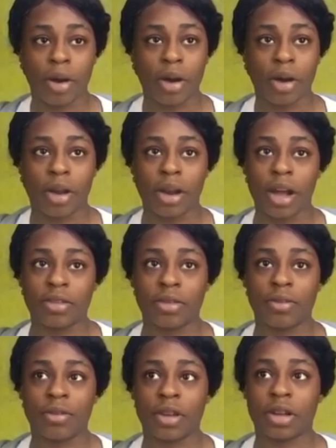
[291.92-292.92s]
I
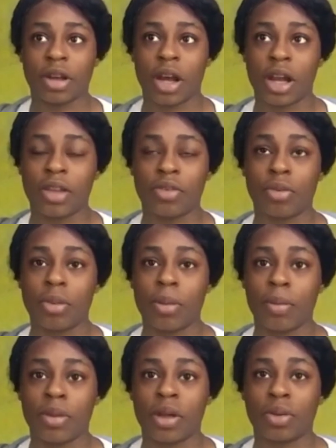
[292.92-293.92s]
like to
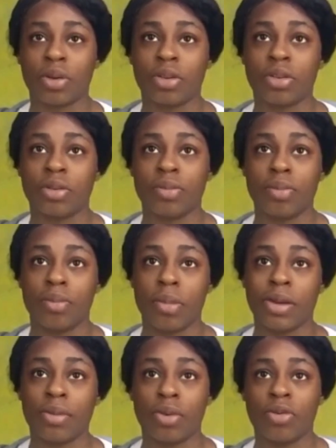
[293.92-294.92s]
remember that God
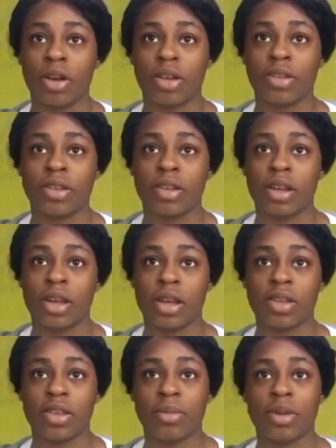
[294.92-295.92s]
made all of us in
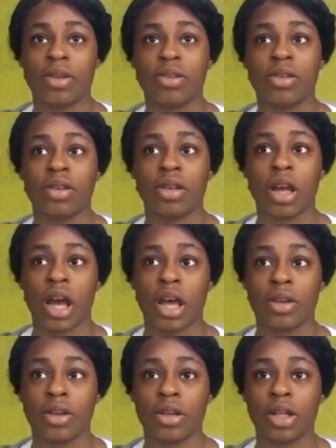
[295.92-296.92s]
his image,
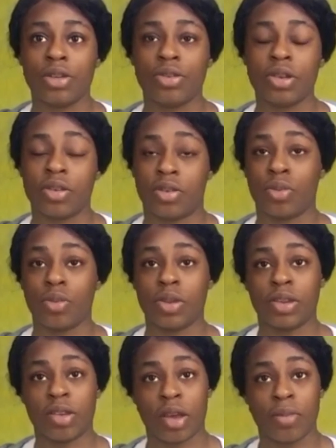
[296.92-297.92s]
and he treats us all the
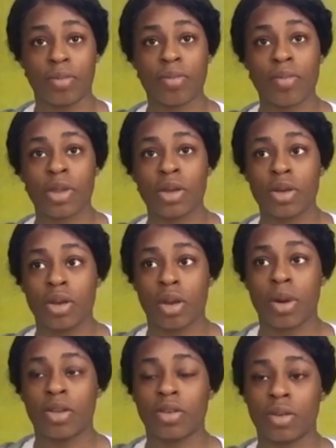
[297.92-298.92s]
same, no
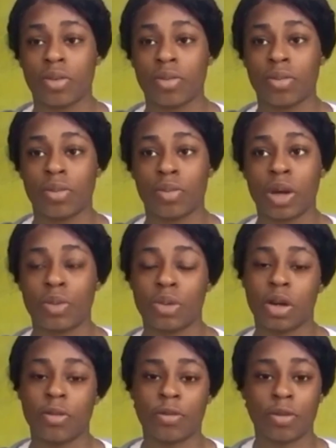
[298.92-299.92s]
matter where we
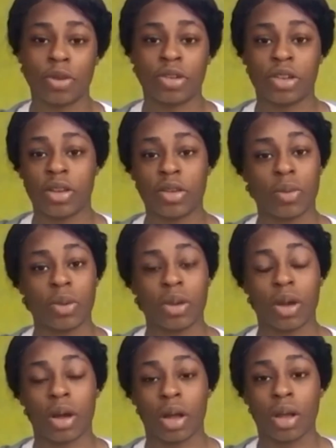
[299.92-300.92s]
come from, what gender we
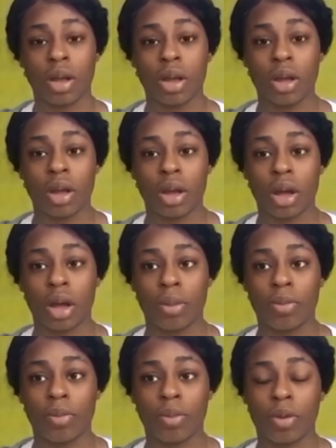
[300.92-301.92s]
are,
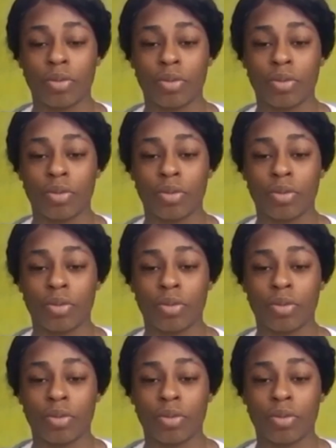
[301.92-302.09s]
what